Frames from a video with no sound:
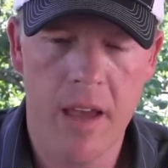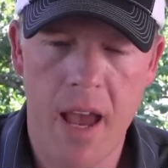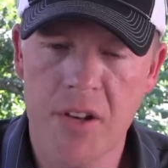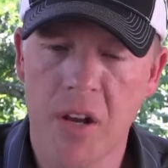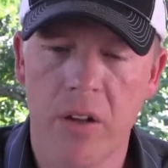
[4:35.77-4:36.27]

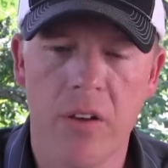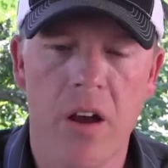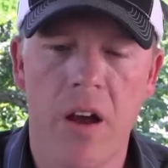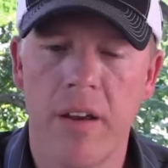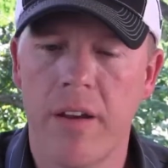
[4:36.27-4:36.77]
Ash held
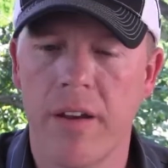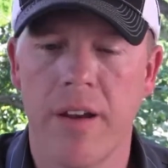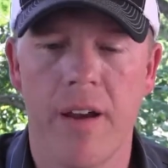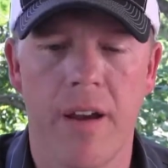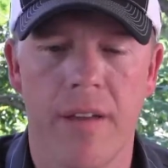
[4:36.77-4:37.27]
on,
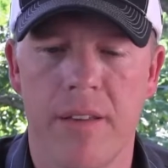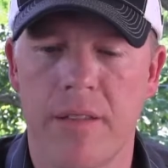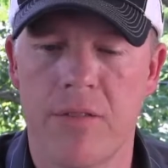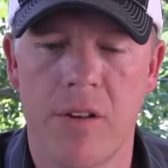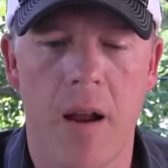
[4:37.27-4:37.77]

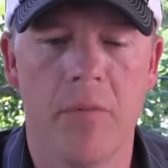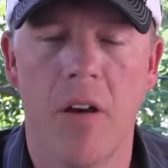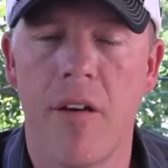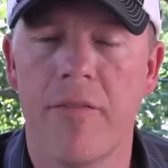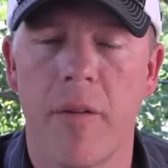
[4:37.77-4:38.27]
dropped
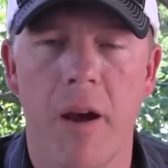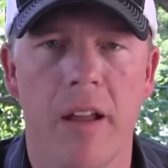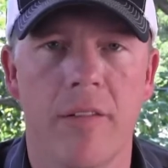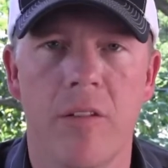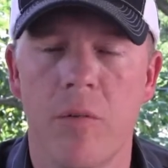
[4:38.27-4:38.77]
off at
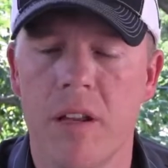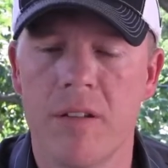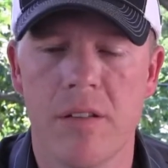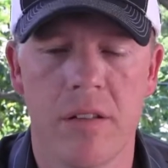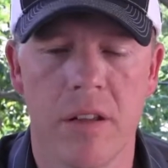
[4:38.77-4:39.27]
about 2
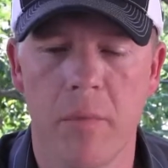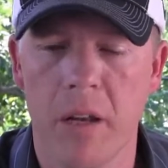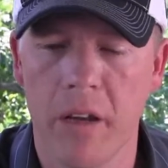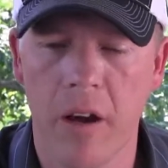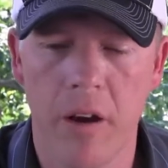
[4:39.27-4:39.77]
inches a little
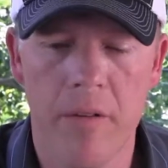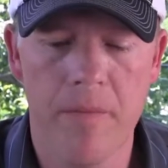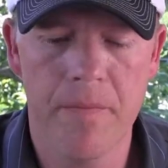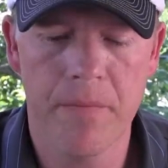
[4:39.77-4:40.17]
bit ago.